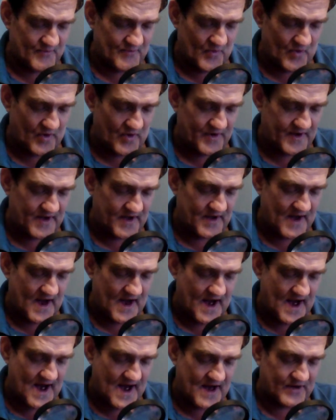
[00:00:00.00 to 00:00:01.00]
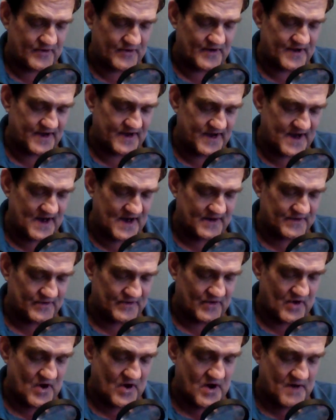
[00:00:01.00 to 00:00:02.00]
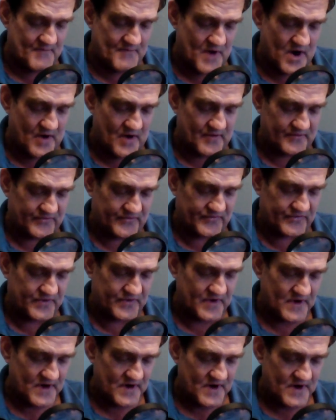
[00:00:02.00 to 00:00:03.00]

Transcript: more than I could handle, almost.